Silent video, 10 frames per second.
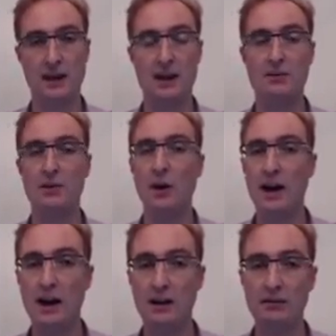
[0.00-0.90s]
If you
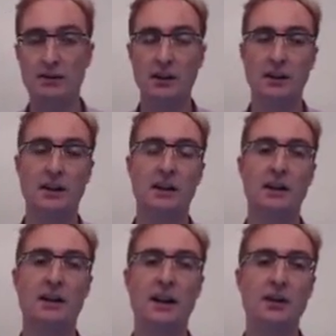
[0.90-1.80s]
have
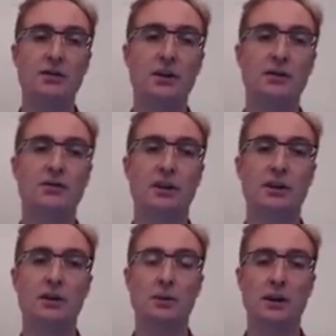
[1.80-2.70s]
an entry for
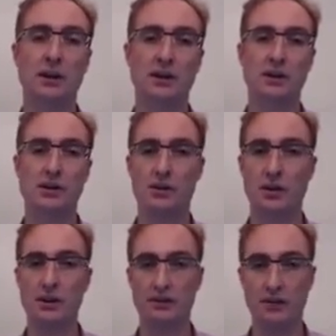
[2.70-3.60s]
the URL that you're
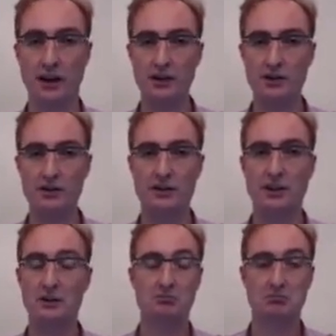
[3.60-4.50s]
trying to fetch,
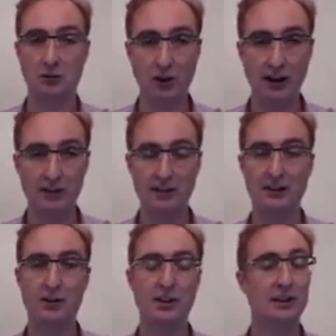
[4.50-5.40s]
great,
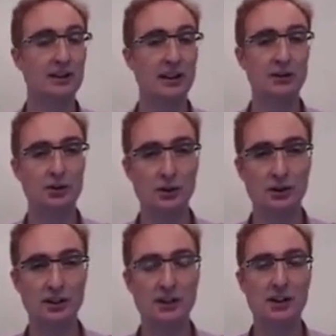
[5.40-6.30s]
everything sounds good,